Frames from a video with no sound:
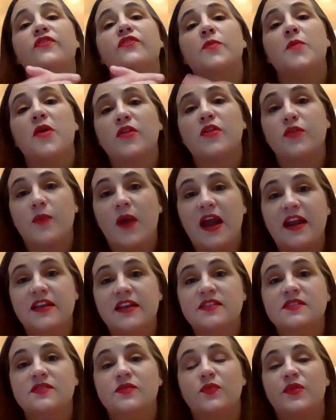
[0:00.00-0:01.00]
from
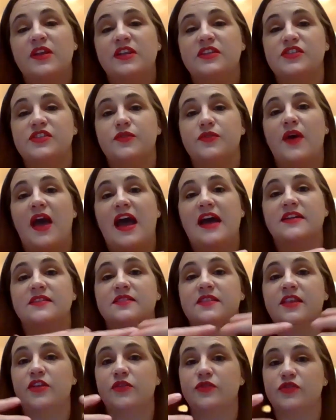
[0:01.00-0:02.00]
arthritis, we do ask
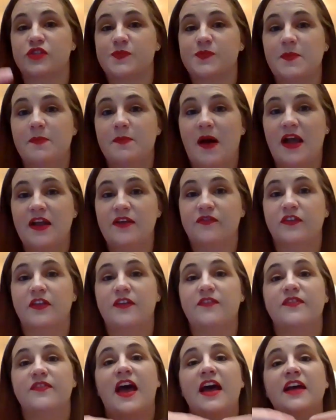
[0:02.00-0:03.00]
that you just be mindful
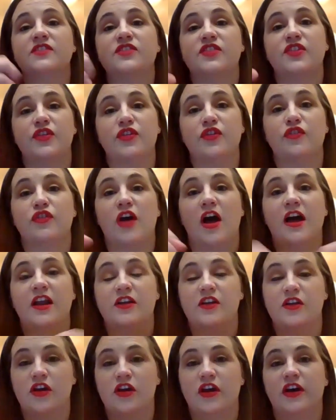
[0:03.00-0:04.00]
of that so you're not
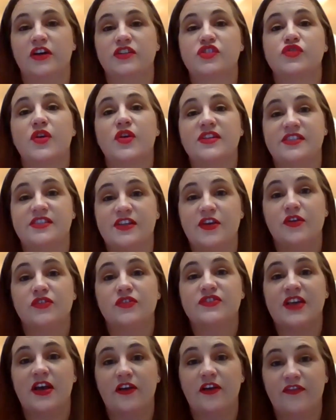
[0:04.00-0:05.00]
stressing
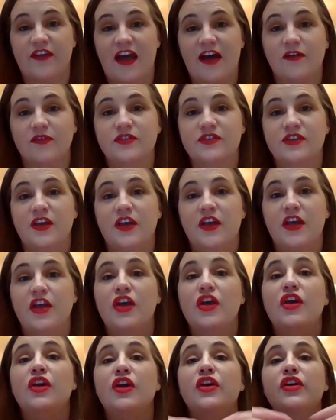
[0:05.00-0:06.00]
yourself out.
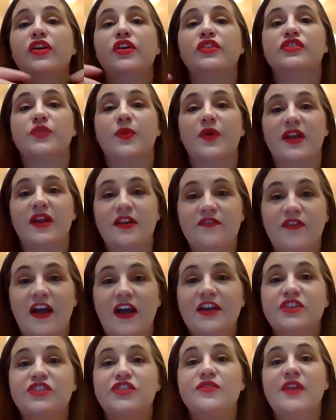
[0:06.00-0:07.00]
So I'd
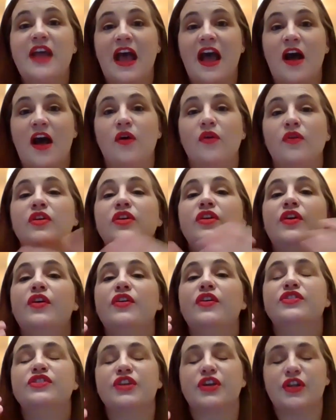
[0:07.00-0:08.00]
invite you now
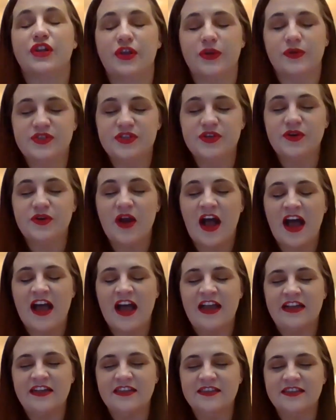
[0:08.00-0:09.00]
to close your
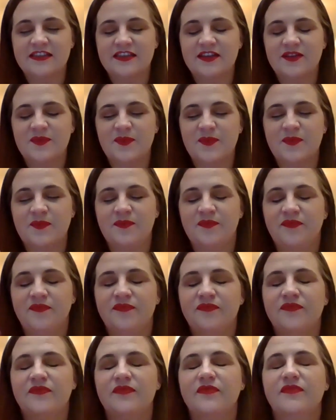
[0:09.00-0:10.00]
eyes,
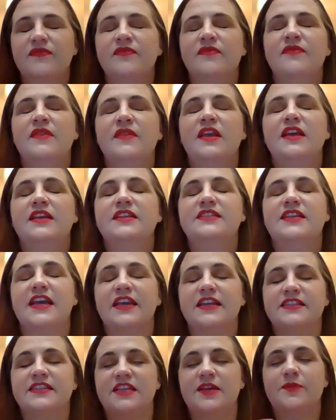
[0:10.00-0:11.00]
take
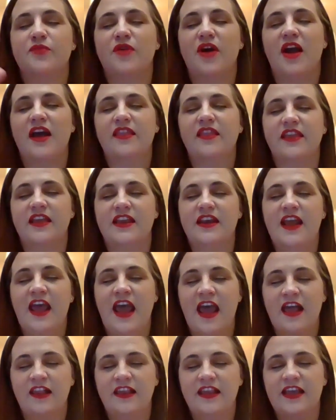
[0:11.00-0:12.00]
a deep breath,
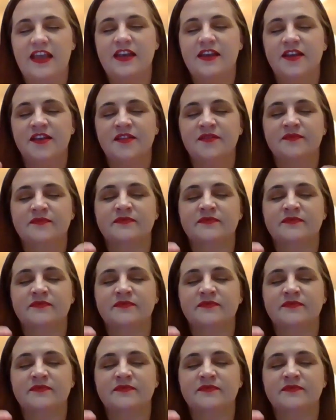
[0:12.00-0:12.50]
inhale in,